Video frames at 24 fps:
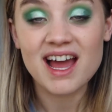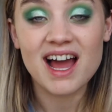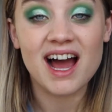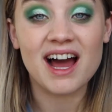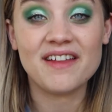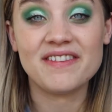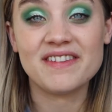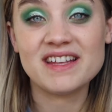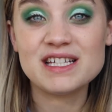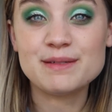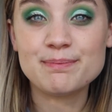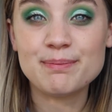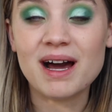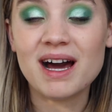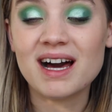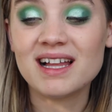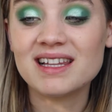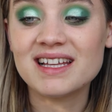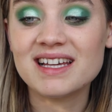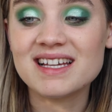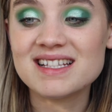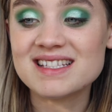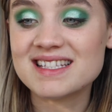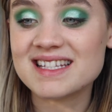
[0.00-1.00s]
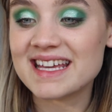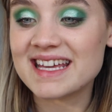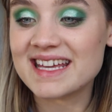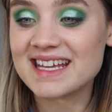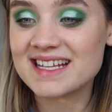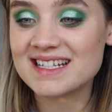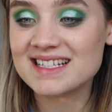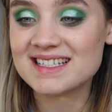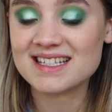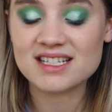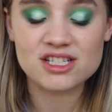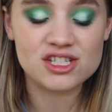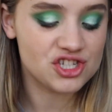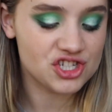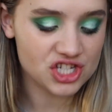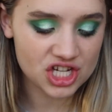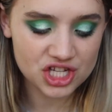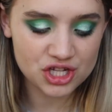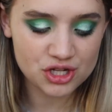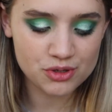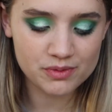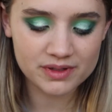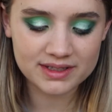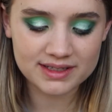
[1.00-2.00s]
and this palette is
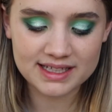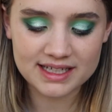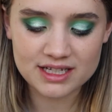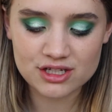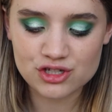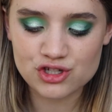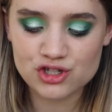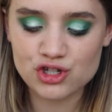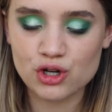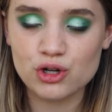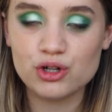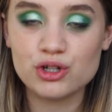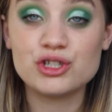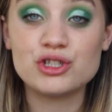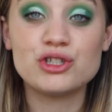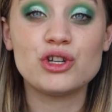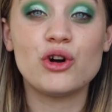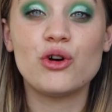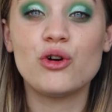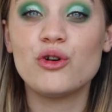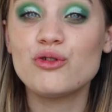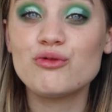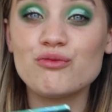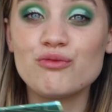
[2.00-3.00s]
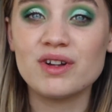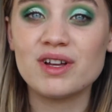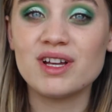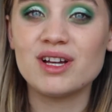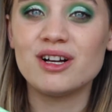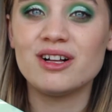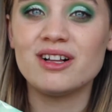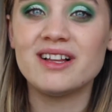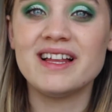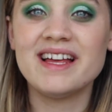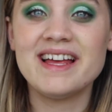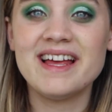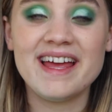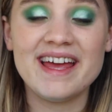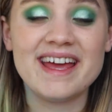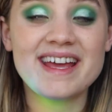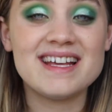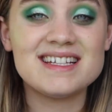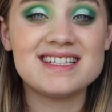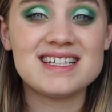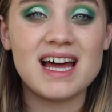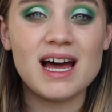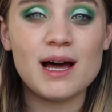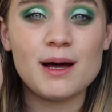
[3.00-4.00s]
genuinely just unreal.
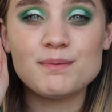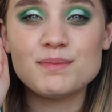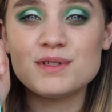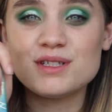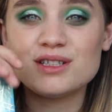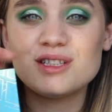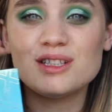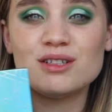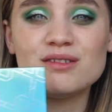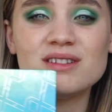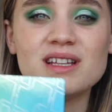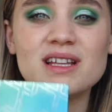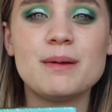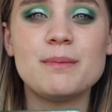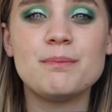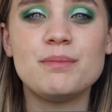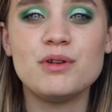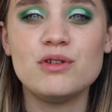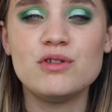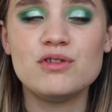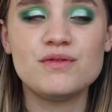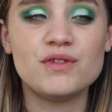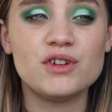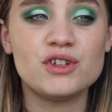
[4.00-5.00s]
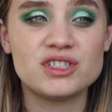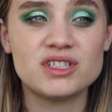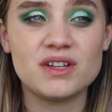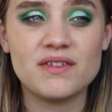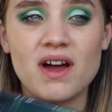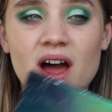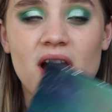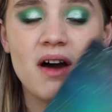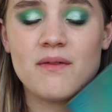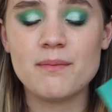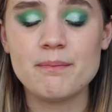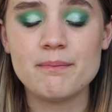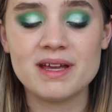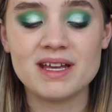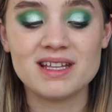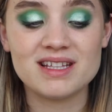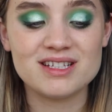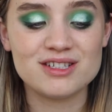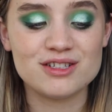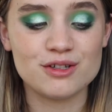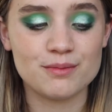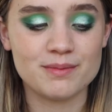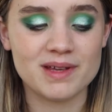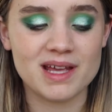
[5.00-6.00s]
It's absolutely beautiful, so if you haven't picked
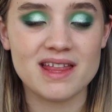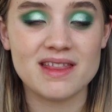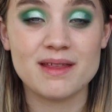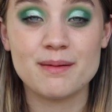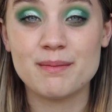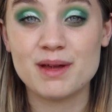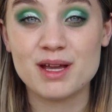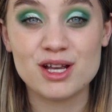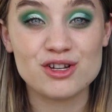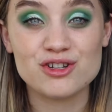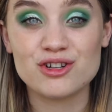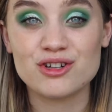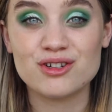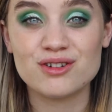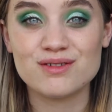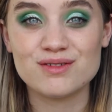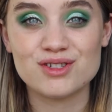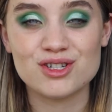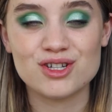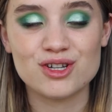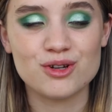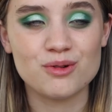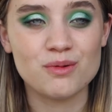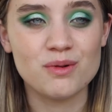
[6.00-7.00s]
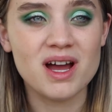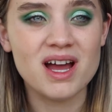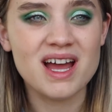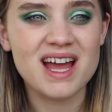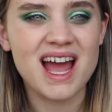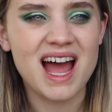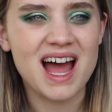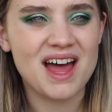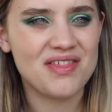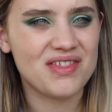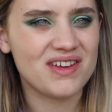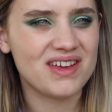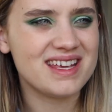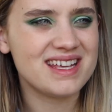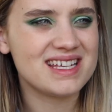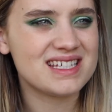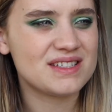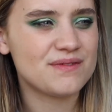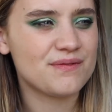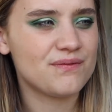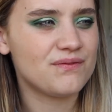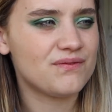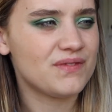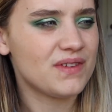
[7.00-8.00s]
this up yet, then make sure you do. I think
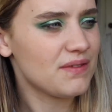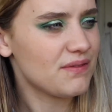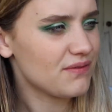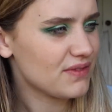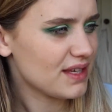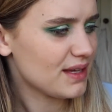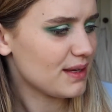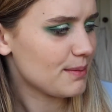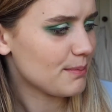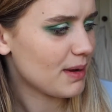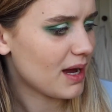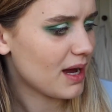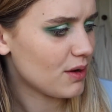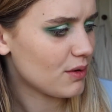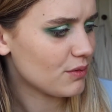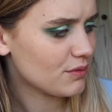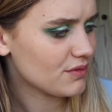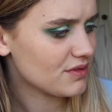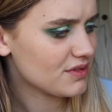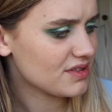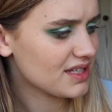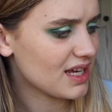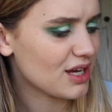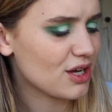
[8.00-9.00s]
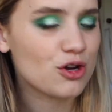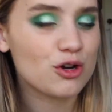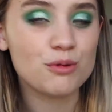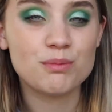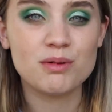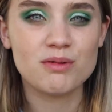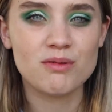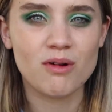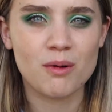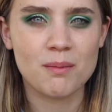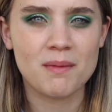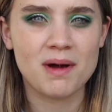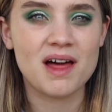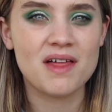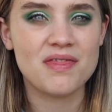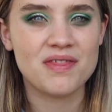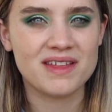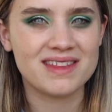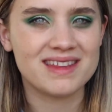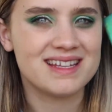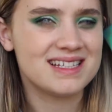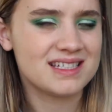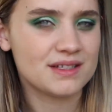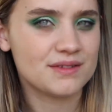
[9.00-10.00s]
it's £15, I could be wrong, but I
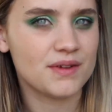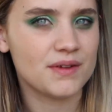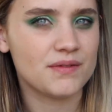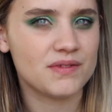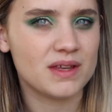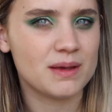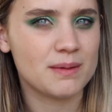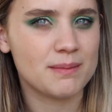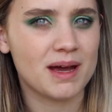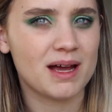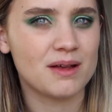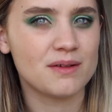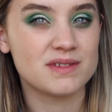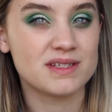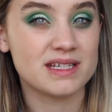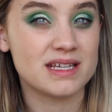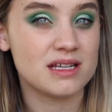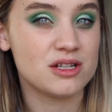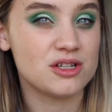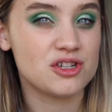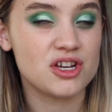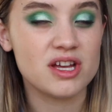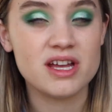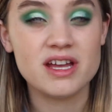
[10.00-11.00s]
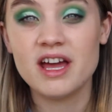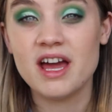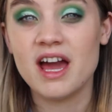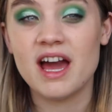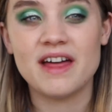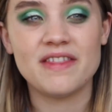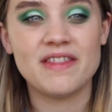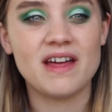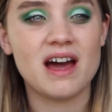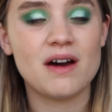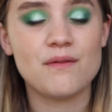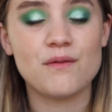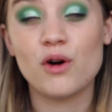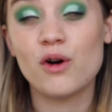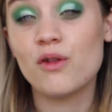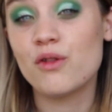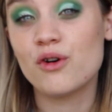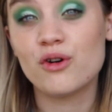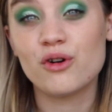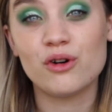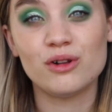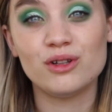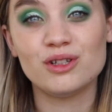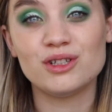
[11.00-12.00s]
think these are £15 each, and they have other
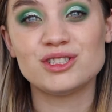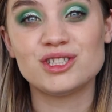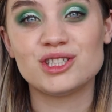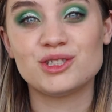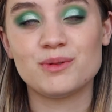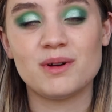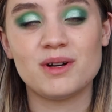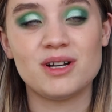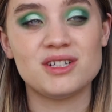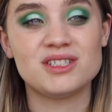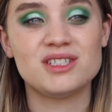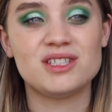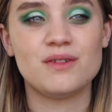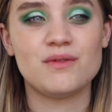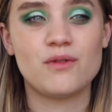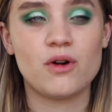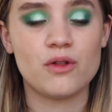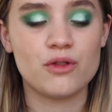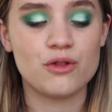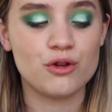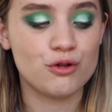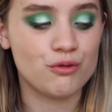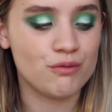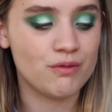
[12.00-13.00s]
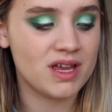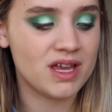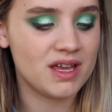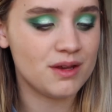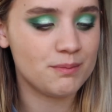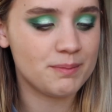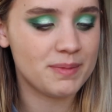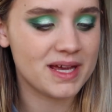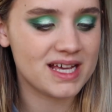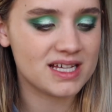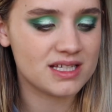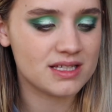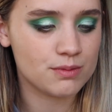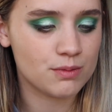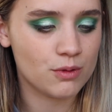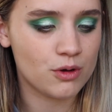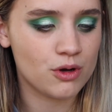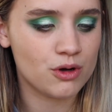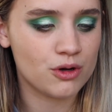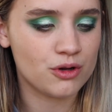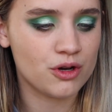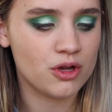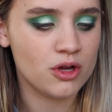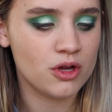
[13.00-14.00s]
colours as well. So they've got the green base
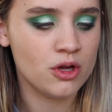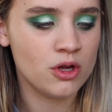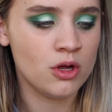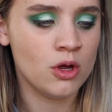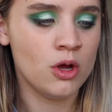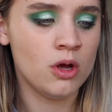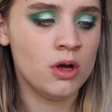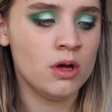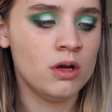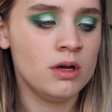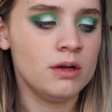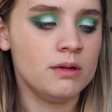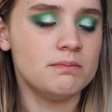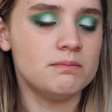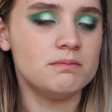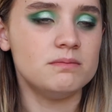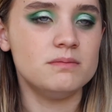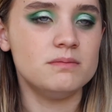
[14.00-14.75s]
one, so